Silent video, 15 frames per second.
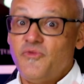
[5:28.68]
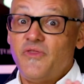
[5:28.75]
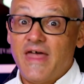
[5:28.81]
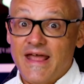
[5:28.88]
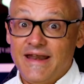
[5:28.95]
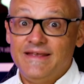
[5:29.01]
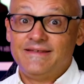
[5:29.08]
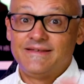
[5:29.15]

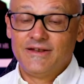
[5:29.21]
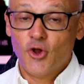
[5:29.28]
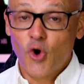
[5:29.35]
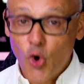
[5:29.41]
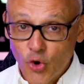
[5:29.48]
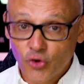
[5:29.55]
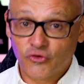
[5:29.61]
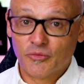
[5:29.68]
that is an
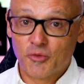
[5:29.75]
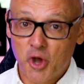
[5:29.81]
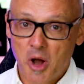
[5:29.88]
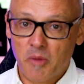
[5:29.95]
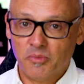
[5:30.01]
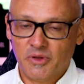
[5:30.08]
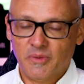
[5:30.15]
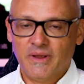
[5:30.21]
awesome
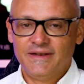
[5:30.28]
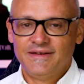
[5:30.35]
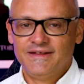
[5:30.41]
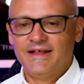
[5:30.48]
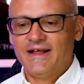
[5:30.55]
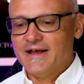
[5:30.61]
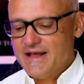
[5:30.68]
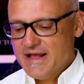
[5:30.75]
compliment,
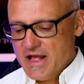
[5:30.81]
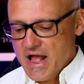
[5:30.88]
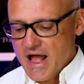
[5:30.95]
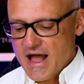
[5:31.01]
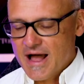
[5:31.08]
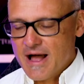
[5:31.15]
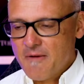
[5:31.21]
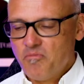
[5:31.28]
you
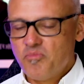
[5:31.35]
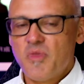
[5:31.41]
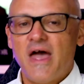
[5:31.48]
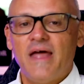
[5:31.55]
know?